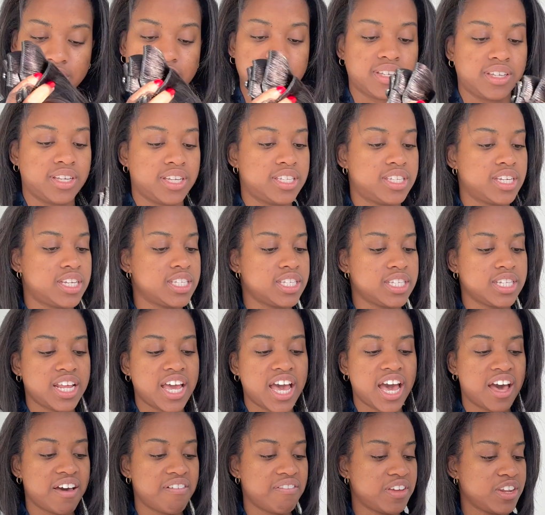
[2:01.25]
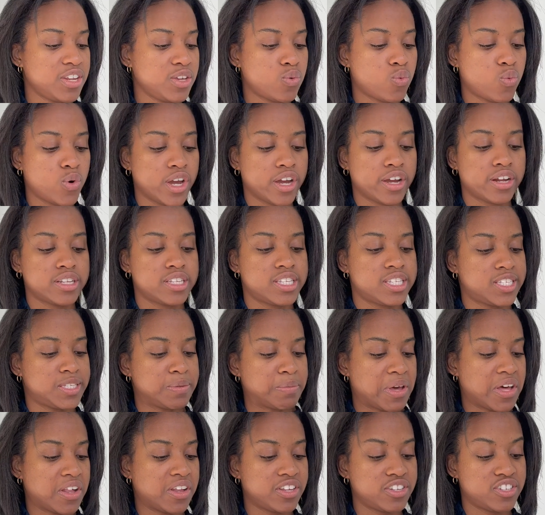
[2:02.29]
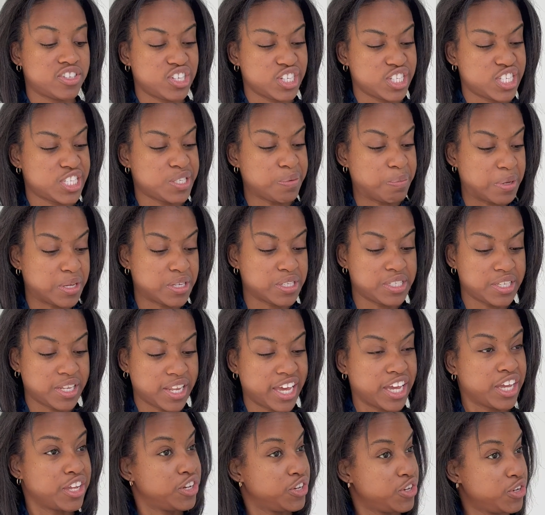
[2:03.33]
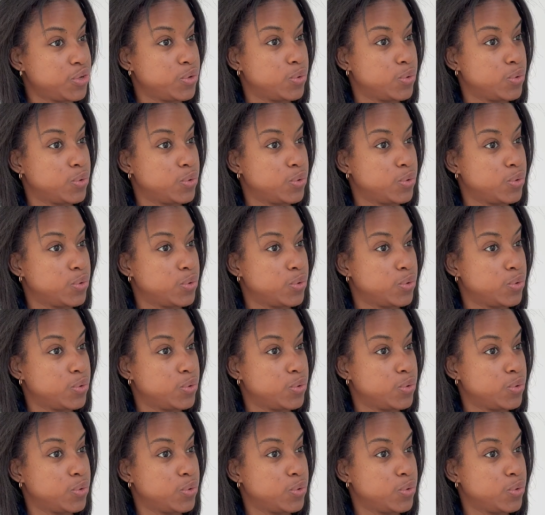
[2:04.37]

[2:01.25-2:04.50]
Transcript: It doesn't have any weird smell, it just smells like new